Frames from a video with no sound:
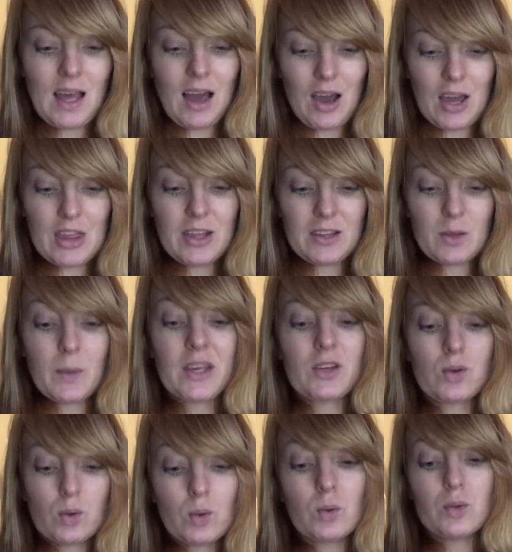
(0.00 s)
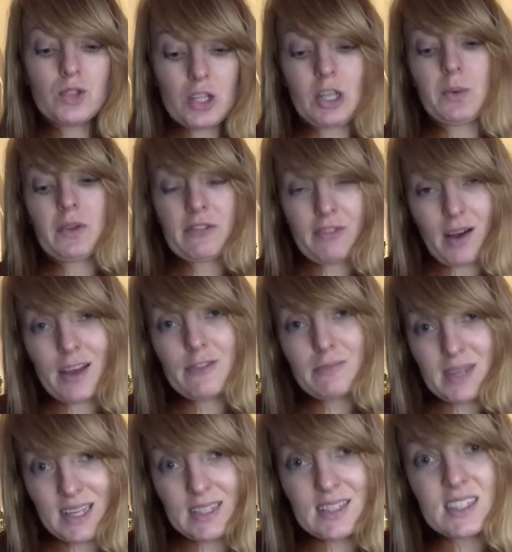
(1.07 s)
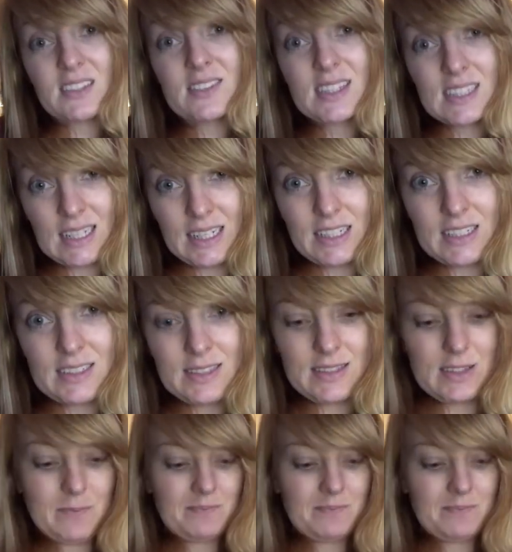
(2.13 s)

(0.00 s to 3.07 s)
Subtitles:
I think that we could all do with 5 minutes of silliness.